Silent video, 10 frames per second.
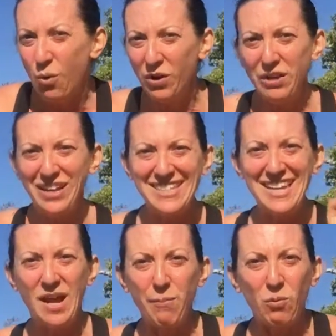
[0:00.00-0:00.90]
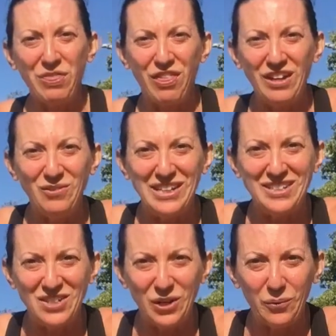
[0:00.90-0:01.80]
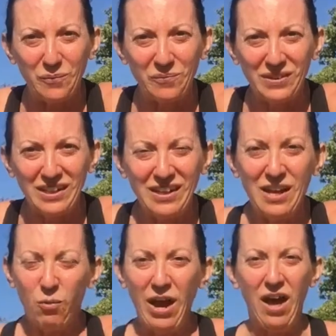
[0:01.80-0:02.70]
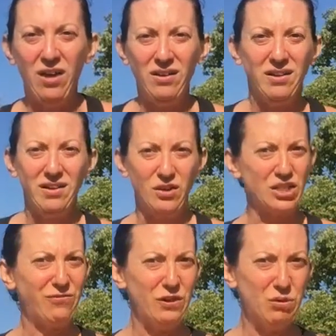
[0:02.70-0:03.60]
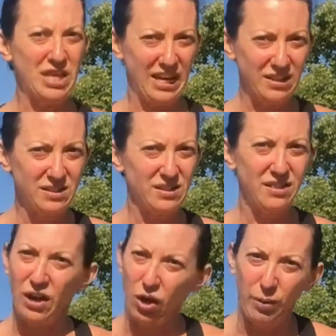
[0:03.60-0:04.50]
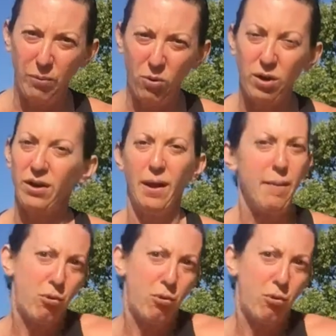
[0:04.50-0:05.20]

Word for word: What do you think is the number one thing you need to do? Well, there's a few things that are important.